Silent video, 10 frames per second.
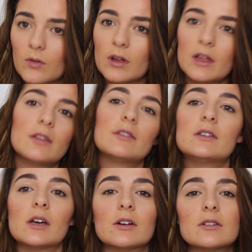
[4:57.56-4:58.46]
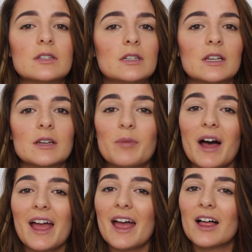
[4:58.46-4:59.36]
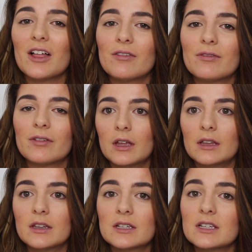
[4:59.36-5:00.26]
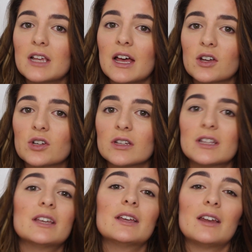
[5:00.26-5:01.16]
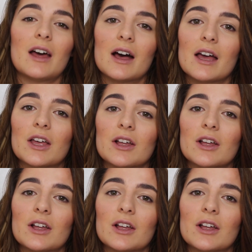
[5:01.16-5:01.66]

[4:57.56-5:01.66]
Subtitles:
with Toasted by e.l.f. And this is actually an eye